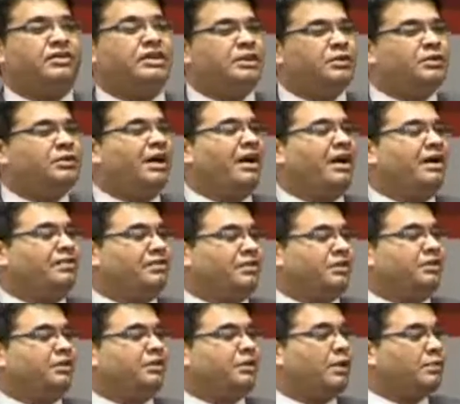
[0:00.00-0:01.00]
You need to have
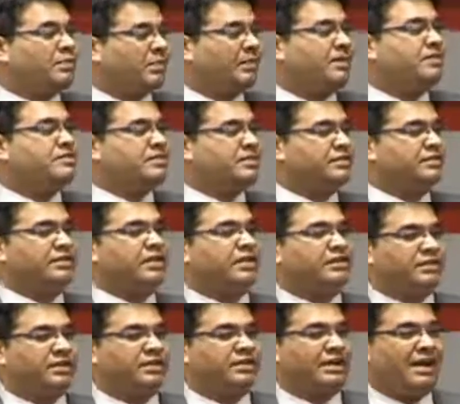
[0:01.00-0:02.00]
a comprehensive
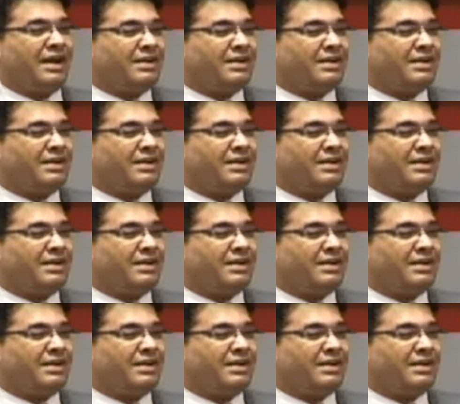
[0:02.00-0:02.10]
coverage.